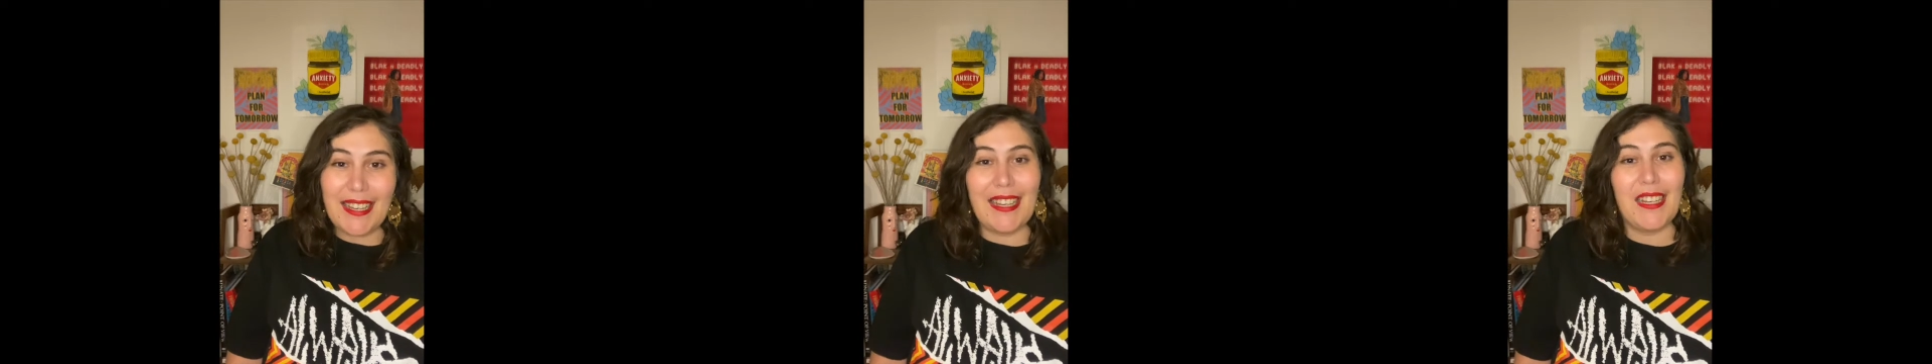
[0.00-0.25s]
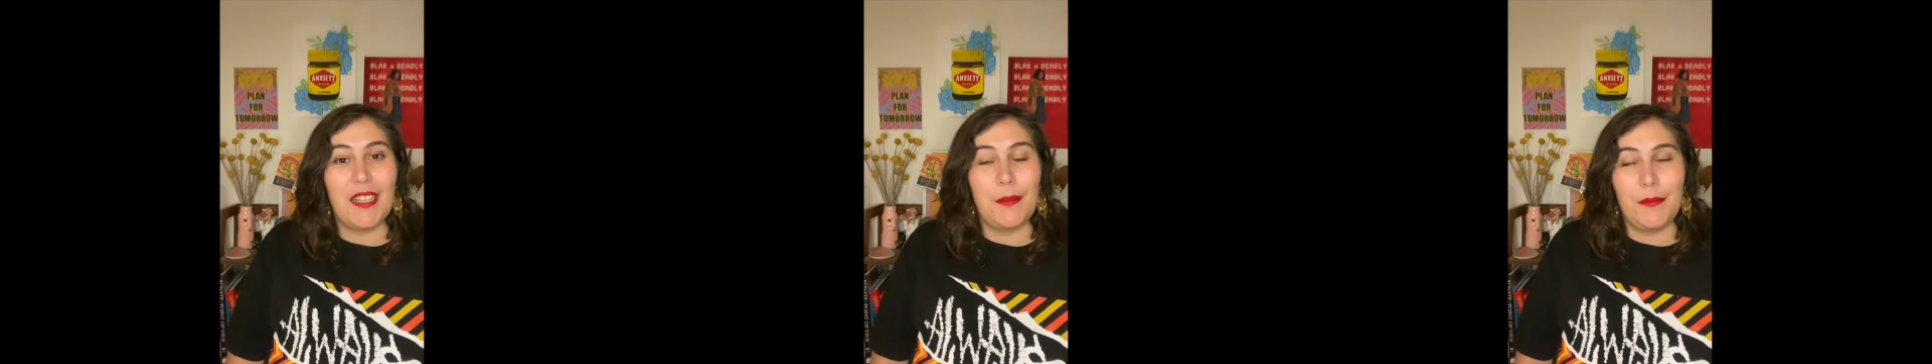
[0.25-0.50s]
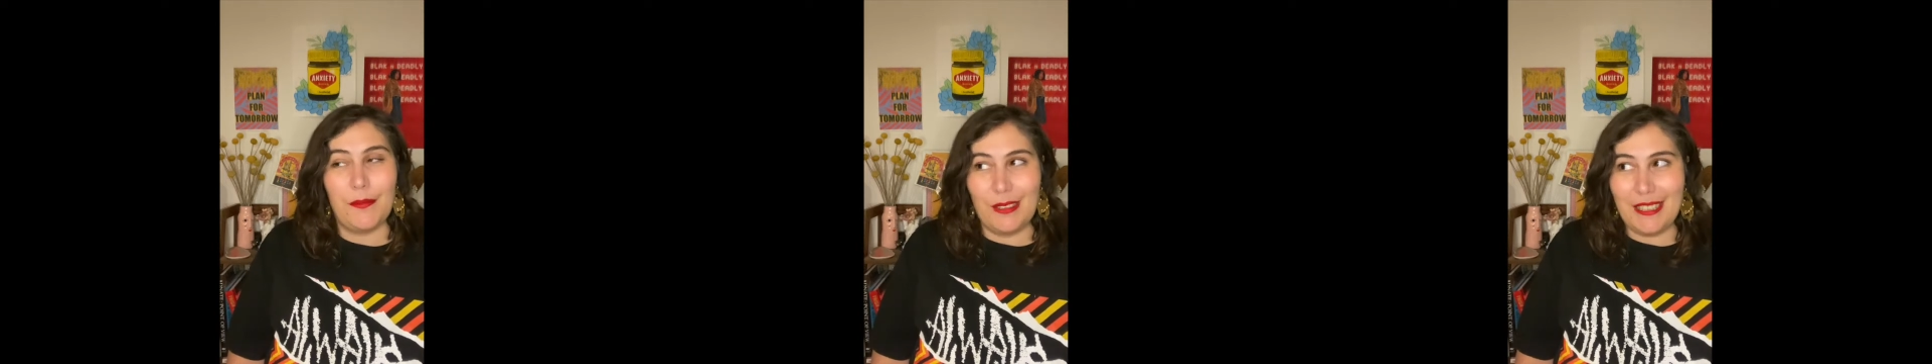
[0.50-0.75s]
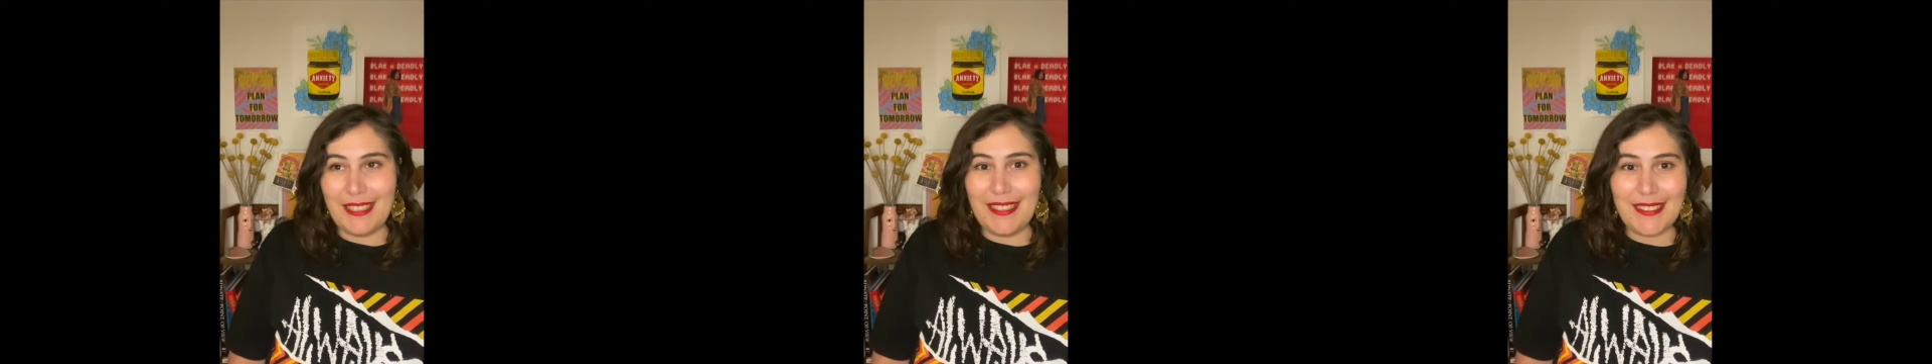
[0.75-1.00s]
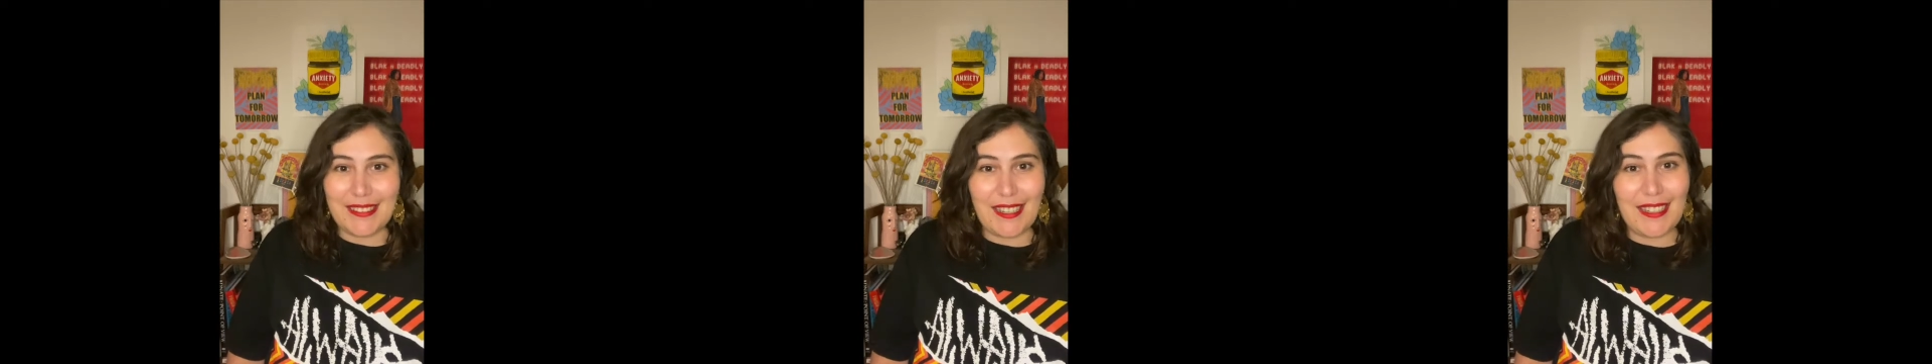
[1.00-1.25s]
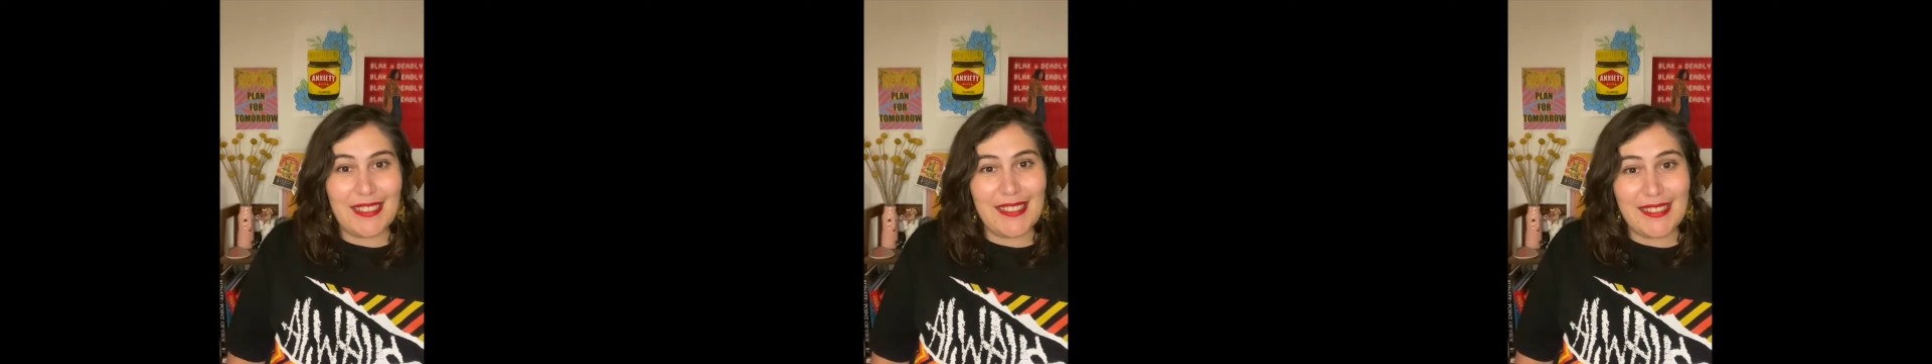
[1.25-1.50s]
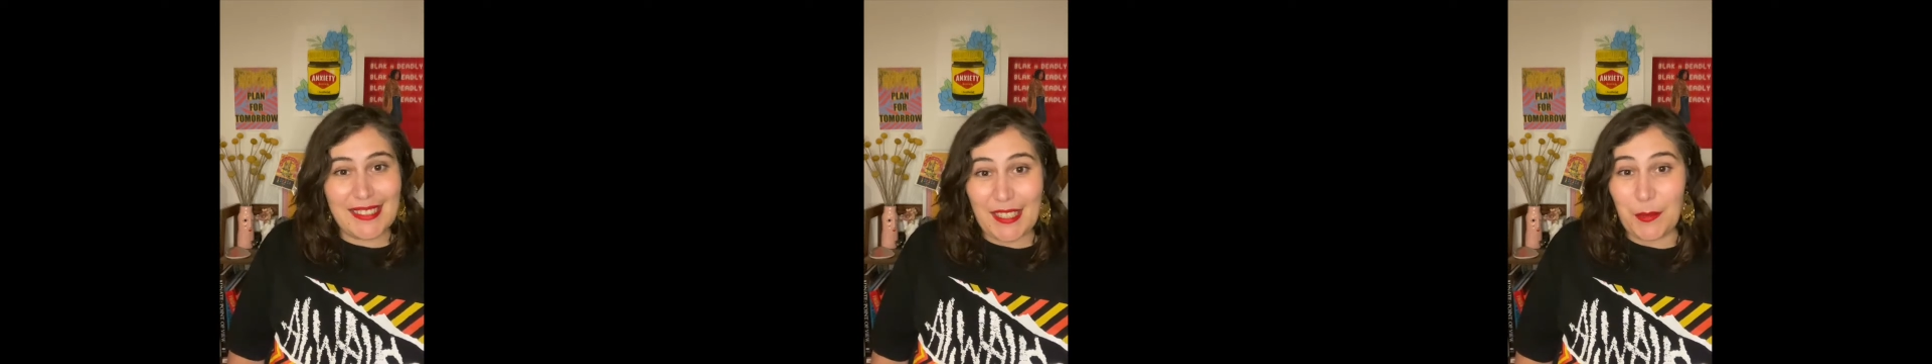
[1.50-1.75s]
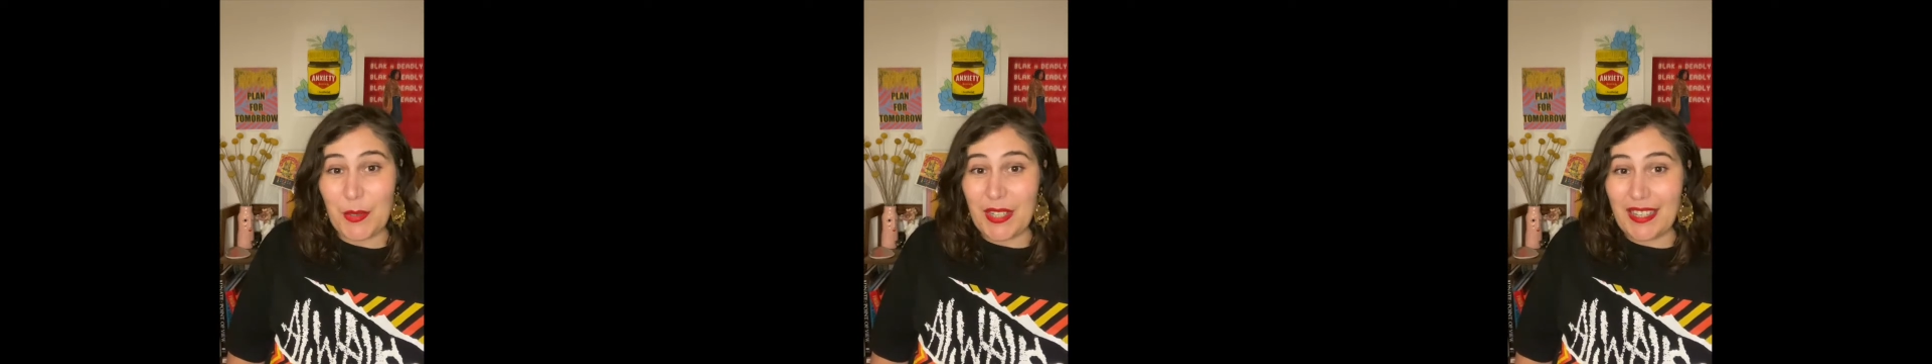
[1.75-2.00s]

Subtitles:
and I'm really excited to see what